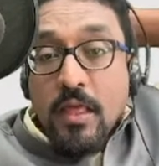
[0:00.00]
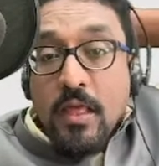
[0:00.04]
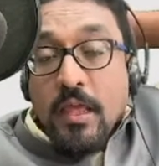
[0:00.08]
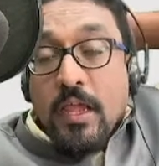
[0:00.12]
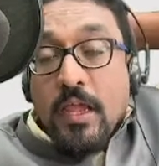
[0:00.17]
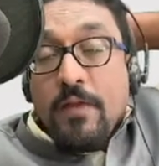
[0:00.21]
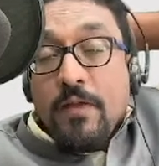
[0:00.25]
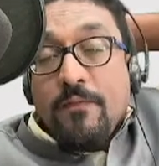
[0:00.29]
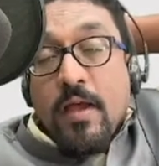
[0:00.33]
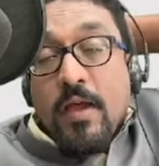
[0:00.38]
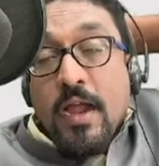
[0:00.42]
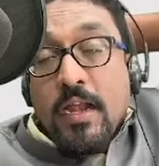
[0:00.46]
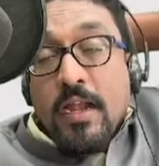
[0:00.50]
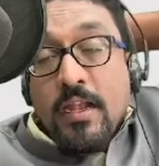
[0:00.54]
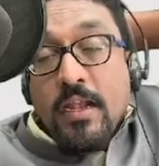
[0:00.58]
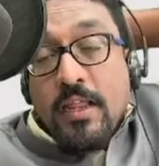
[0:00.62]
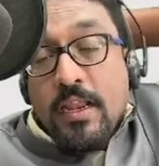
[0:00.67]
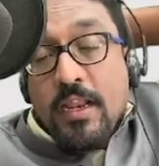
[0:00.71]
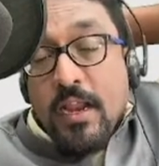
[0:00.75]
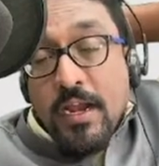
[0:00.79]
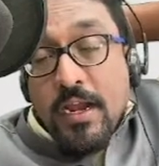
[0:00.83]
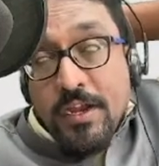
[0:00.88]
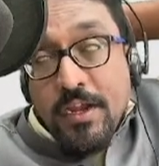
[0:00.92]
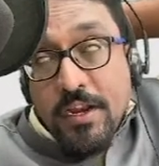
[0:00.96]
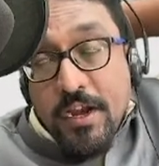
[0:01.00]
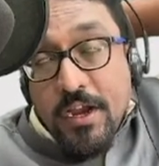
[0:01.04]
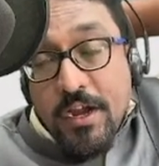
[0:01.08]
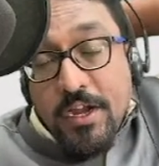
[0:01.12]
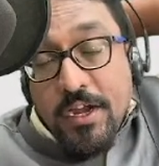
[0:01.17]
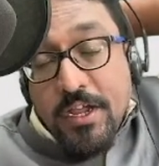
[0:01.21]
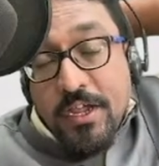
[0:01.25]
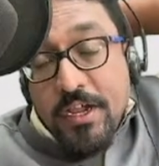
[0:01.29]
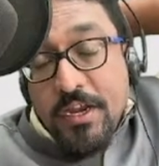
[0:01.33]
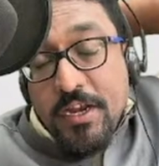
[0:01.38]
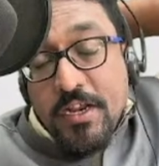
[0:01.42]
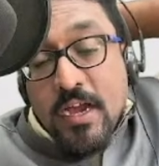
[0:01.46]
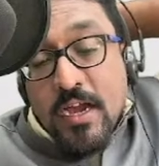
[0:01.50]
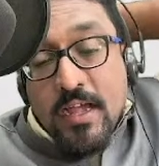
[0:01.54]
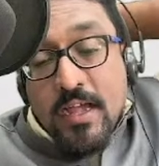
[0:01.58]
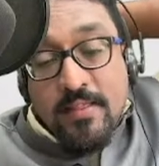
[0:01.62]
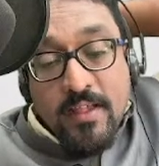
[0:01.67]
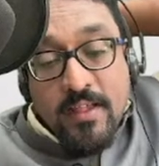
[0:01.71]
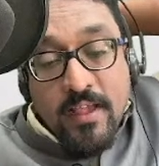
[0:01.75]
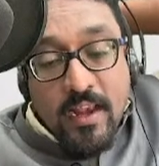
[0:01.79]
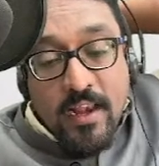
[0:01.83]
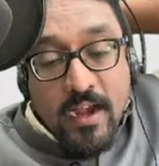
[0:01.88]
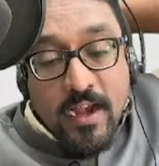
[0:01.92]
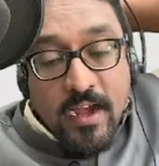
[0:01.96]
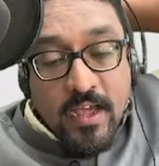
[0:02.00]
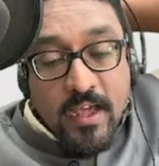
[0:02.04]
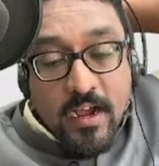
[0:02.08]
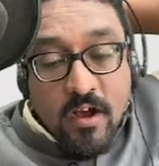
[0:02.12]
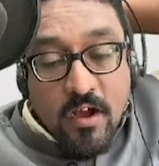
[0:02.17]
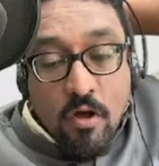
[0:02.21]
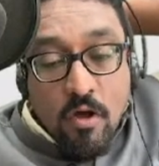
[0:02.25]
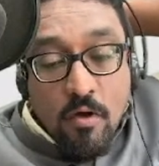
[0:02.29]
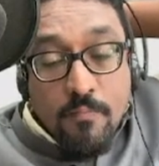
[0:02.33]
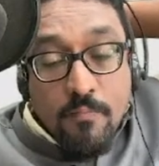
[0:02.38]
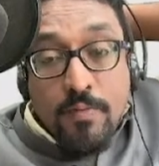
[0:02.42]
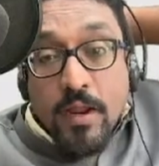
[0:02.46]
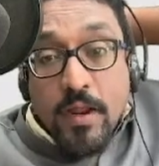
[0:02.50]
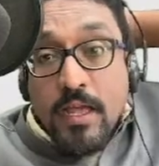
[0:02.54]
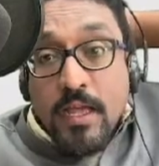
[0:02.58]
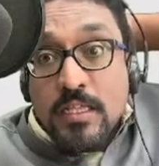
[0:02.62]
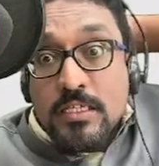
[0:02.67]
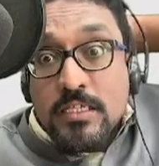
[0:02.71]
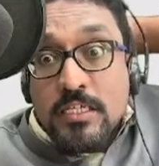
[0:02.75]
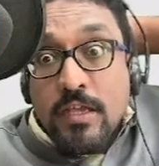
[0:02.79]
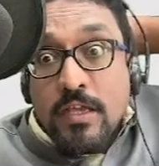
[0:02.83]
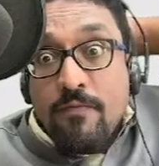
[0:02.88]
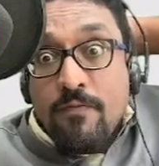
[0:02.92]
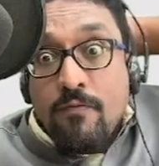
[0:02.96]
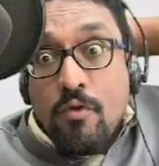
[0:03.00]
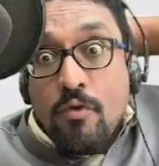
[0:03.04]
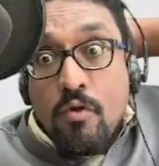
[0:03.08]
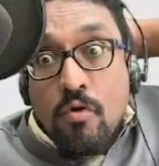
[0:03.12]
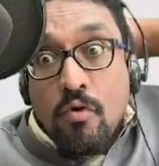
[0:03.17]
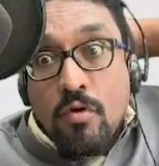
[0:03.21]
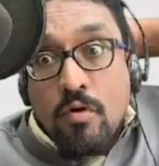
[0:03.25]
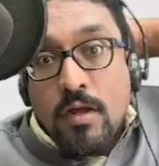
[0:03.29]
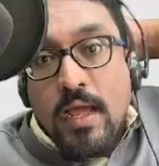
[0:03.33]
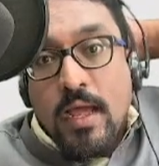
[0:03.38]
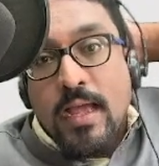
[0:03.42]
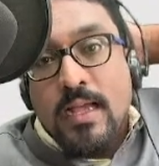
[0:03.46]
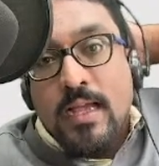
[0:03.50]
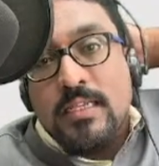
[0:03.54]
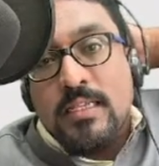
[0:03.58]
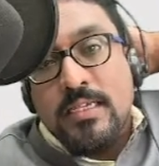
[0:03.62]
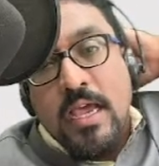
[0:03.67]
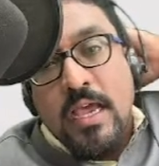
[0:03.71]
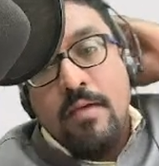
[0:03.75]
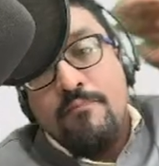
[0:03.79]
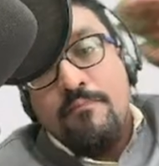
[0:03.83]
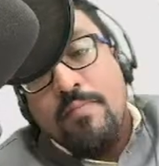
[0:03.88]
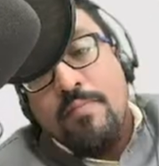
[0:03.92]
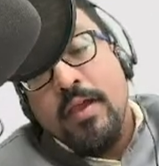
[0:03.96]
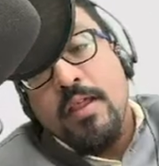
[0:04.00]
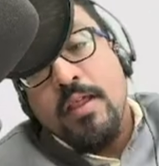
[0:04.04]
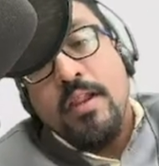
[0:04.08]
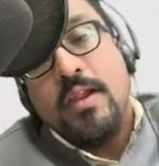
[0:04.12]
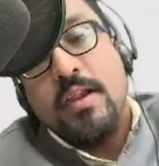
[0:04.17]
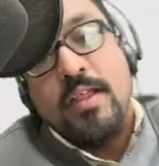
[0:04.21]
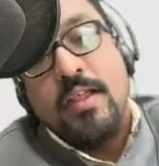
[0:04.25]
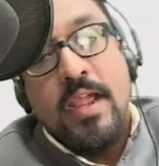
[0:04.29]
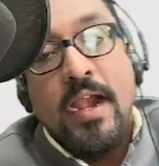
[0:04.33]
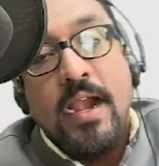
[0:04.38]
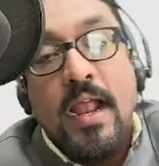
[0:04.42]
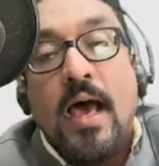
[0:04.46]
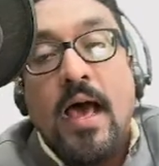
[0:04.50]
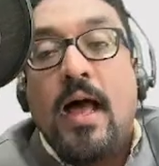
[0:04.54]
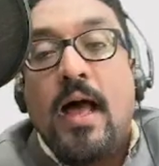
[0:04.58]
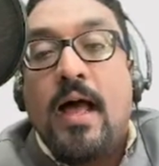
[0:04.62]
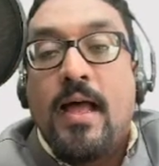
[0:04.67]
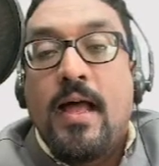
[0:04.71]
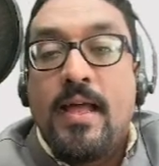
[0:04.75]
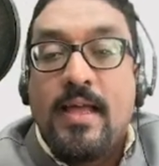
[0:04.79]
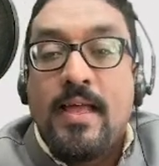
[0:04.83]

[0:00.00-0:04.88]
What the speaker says: In fact, in 1918, Gandhi led a comprehensive no tax campaign at Kheda.